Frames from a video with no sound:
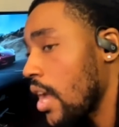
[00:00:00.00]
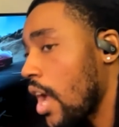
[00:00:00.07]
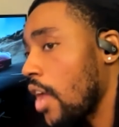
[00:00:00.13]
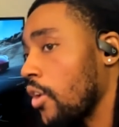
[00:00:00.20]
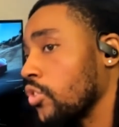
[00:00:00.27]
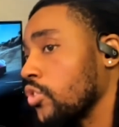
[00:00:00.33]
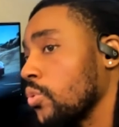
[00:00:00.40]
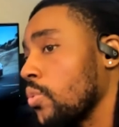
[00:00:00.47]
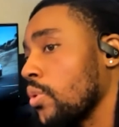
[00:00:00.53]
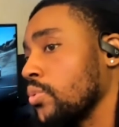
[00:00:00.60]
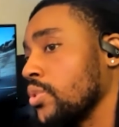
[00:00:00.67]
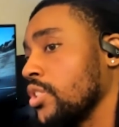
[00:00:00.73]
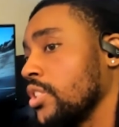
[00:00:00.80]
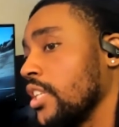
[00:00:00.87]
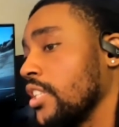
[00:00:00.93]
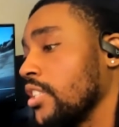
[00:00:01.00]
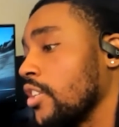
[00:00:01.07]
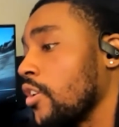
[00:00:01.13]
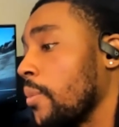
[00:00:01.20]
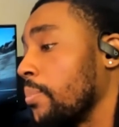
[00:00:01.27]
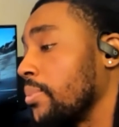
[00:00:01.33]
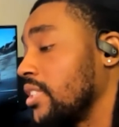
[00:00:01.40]
and also what would you say is a
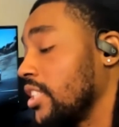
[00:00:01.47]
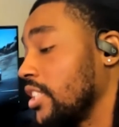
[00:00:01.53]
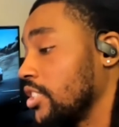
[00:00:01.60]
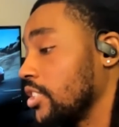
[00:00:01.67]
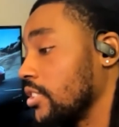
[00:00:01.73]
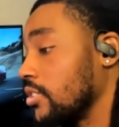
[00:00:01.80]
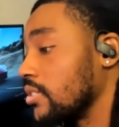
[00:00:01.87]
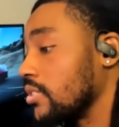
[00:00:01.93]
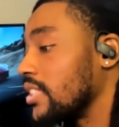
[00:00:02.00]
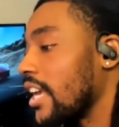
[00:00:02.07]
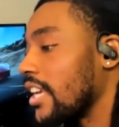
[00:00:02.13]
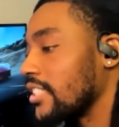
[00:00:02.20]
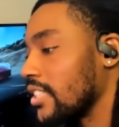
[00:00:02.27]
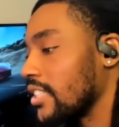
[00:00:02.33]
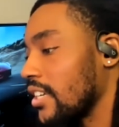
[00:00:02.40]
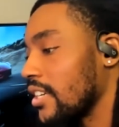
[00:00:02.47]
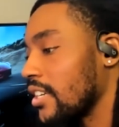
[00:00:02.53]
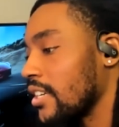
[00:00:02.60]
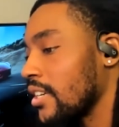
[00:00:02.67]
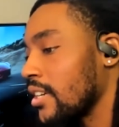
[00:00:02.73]
competition to Tesla